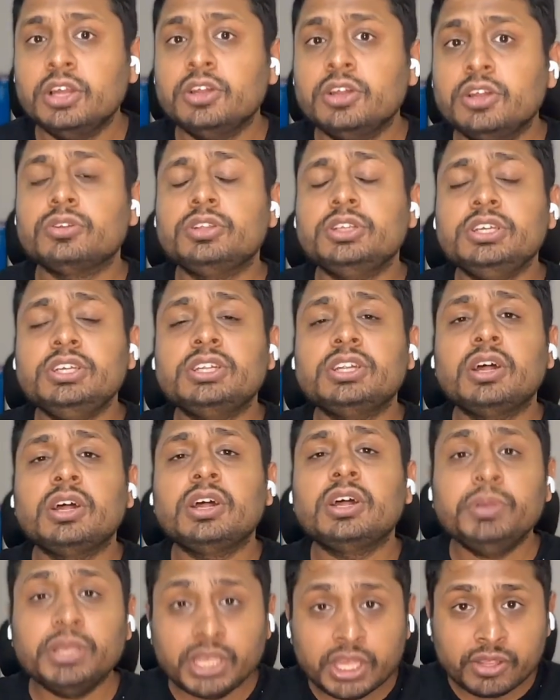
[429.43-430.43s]
So these are
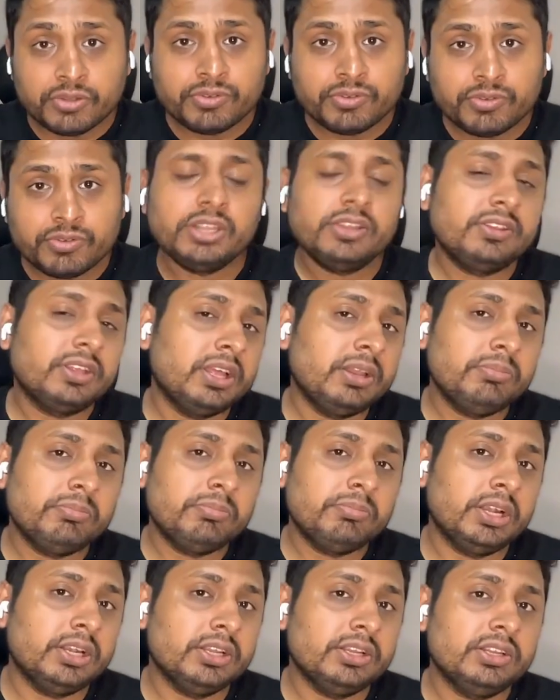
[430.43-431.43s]
behavior design
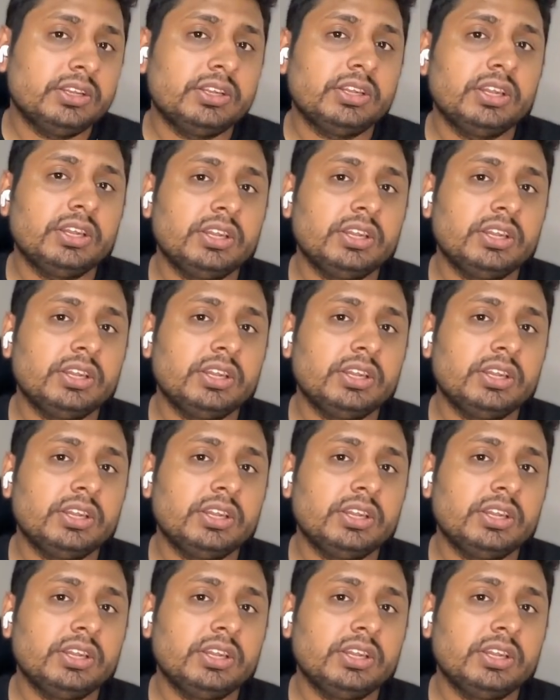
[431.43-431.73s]
patterns.